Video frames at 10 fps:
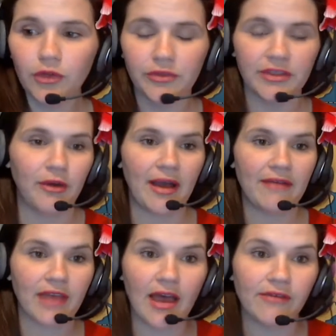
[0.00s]
that you
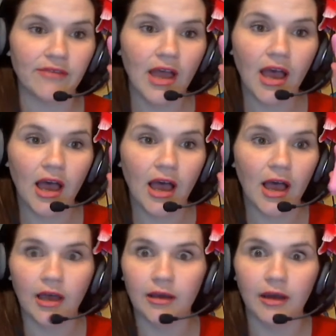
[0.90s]
have to have
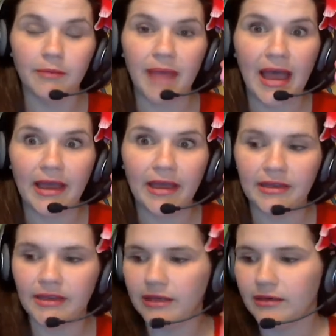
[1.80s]
a
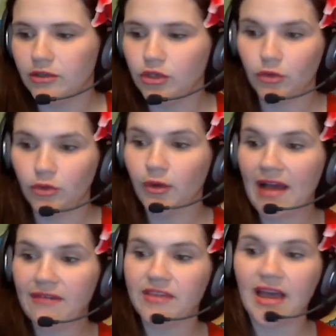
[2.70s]
bed, and you
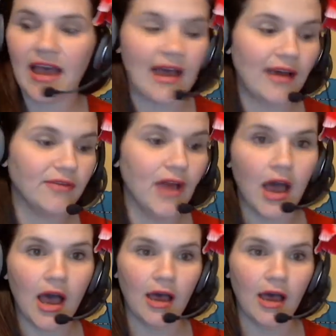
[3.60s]
have to have